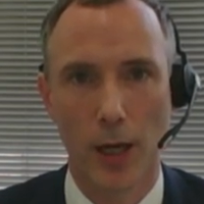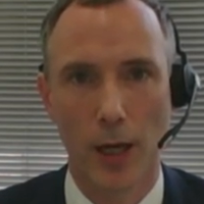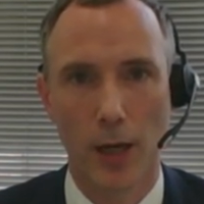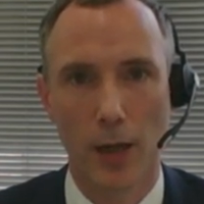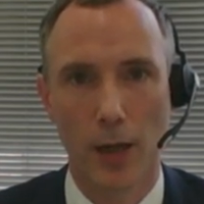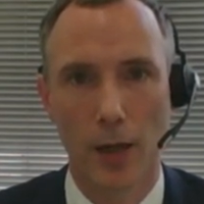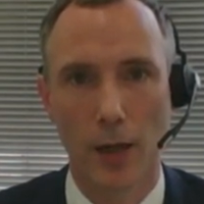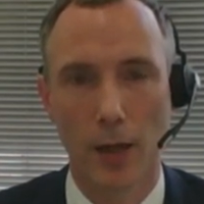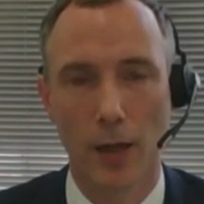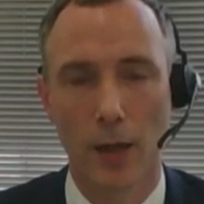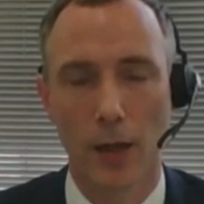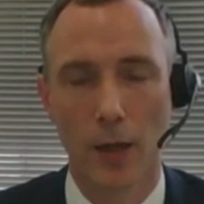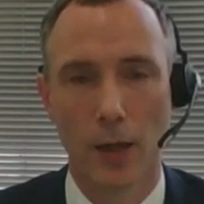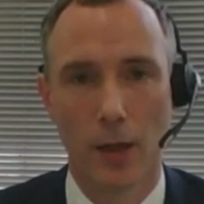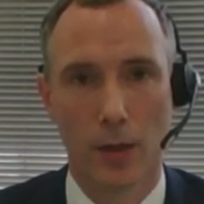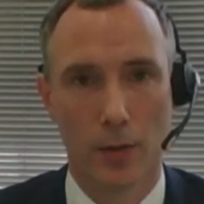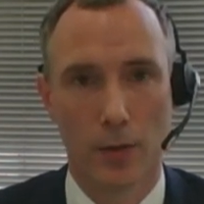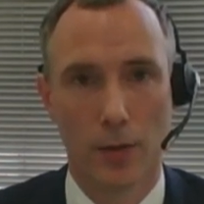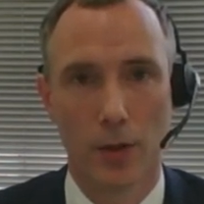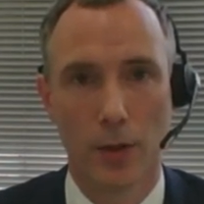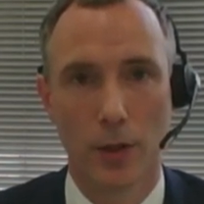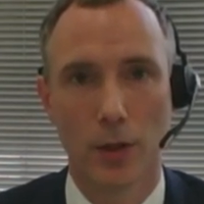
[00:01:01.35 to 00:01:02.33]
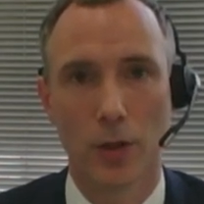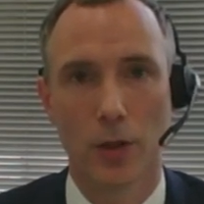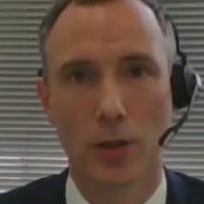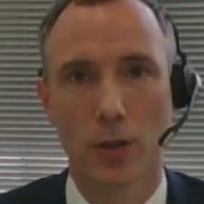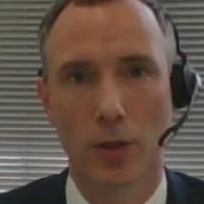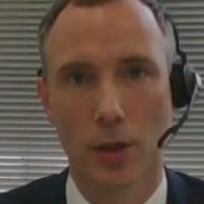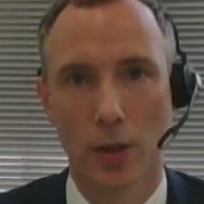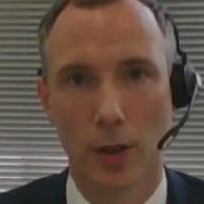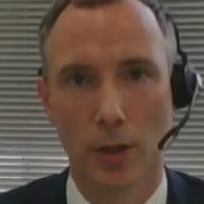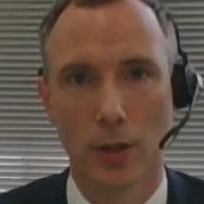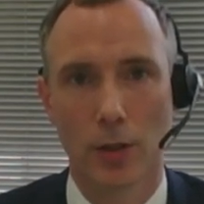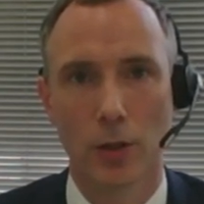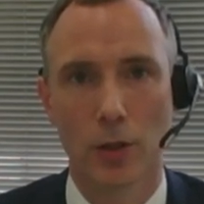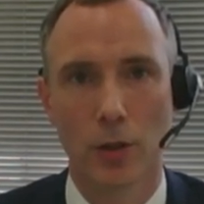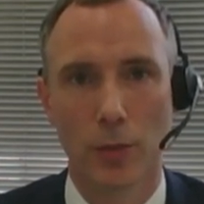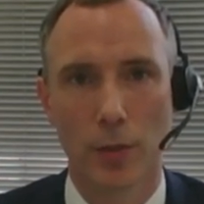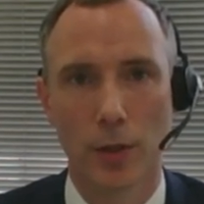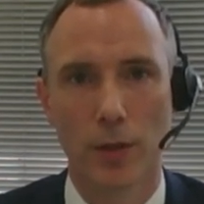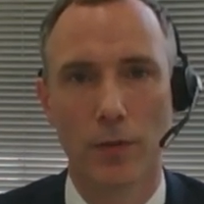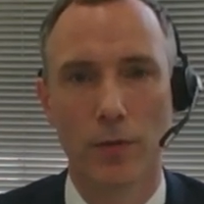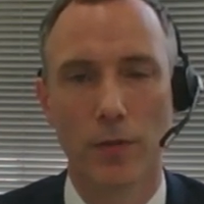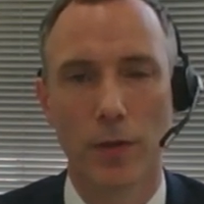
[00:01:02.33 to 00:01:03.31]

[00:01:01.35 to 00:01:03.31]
AI. This is going to be a